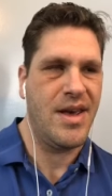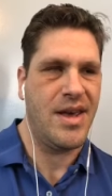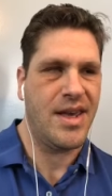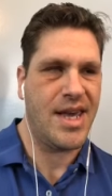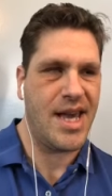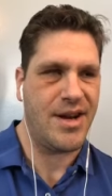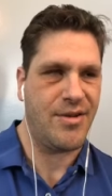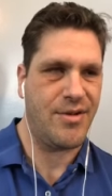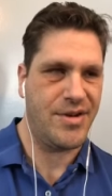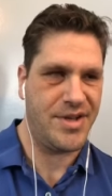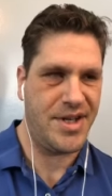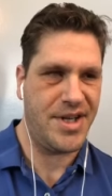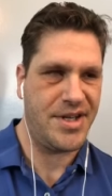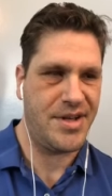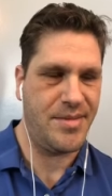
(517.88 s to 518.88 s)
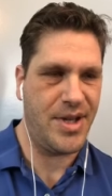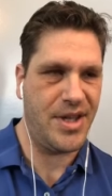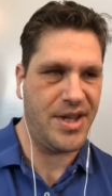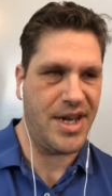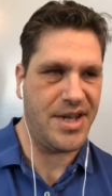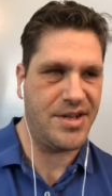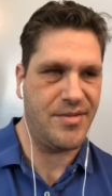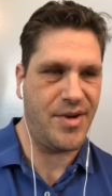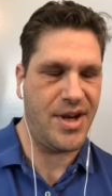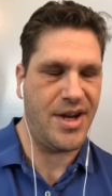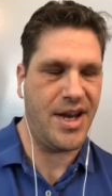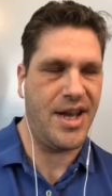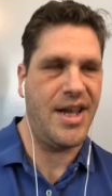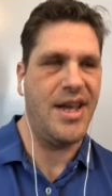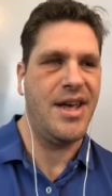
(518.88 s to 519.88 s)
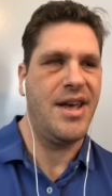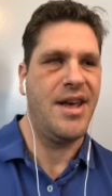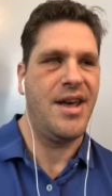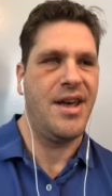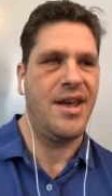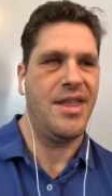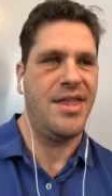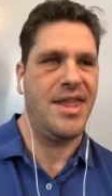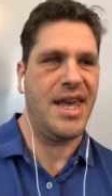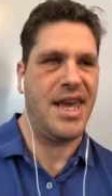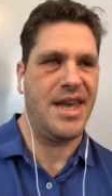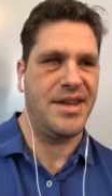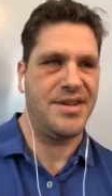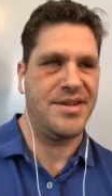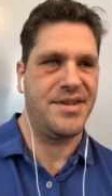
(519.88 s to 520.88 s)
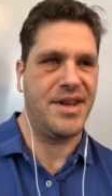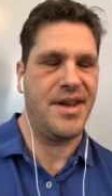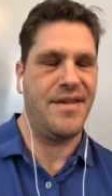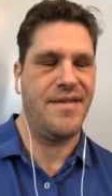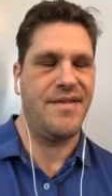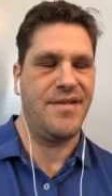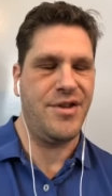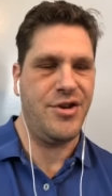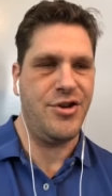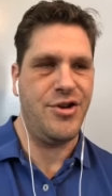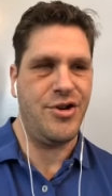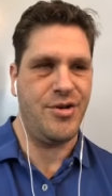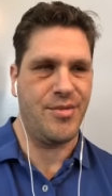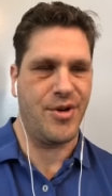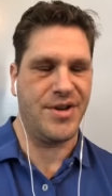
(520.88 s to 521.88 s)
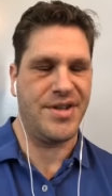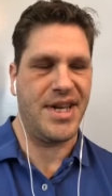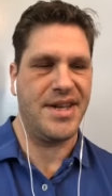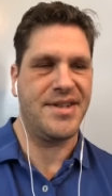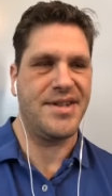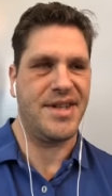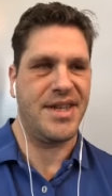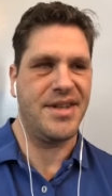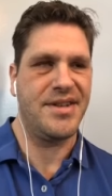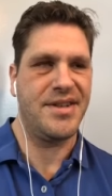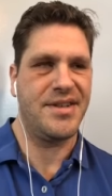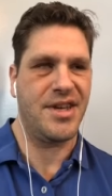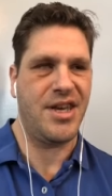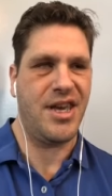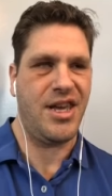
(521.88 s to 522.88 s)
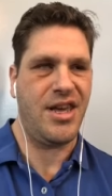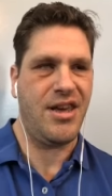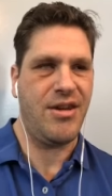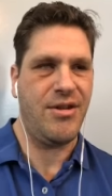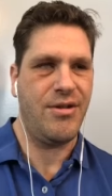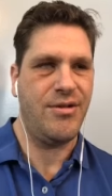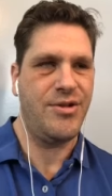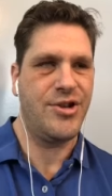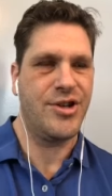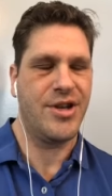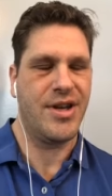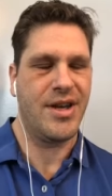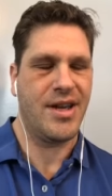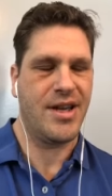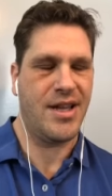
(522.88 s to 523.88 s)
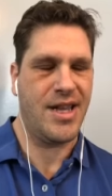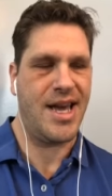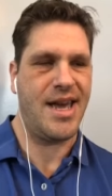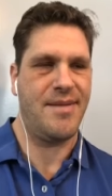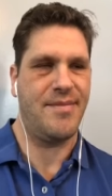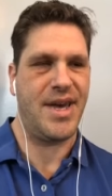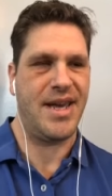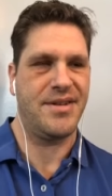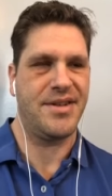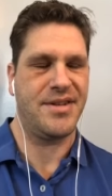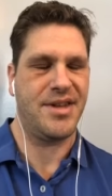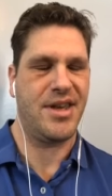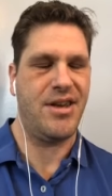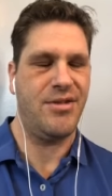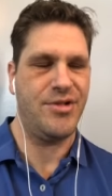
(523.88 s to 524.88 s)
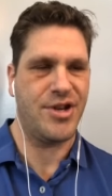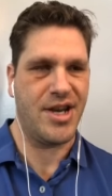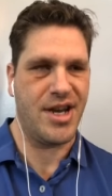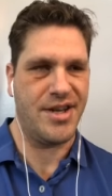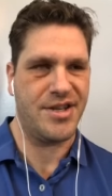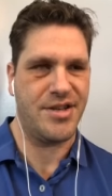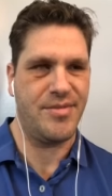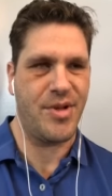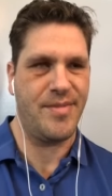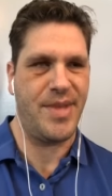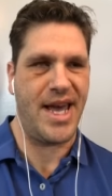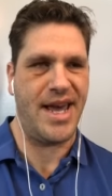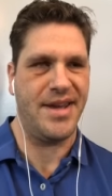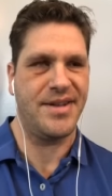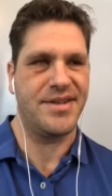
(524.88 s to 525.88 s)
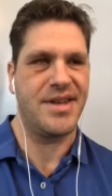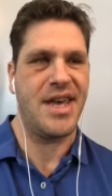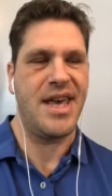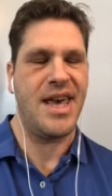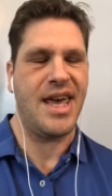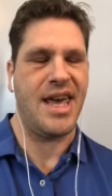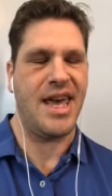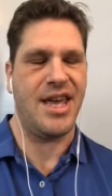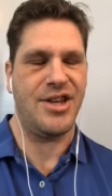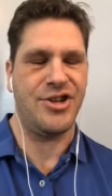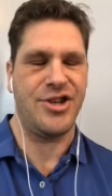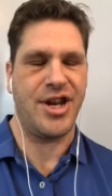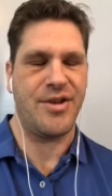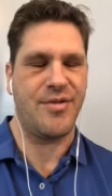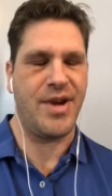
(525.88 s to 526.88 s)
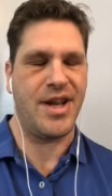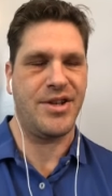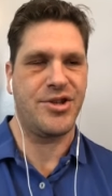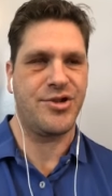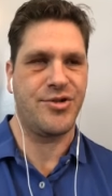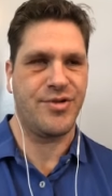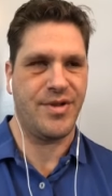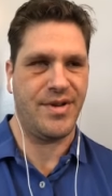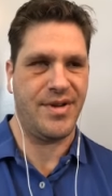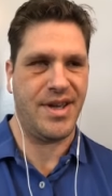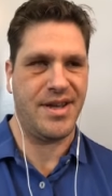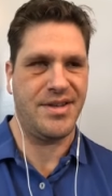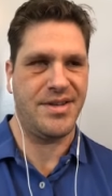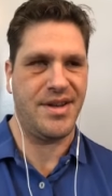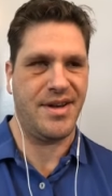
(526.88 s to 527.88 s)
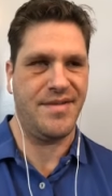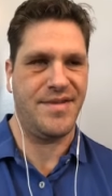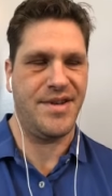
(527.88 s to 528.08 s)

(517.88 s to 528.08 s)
categories of disabilities and whatnot is numerous. This is a huge client base. It's a huge customer base. It generates trillions of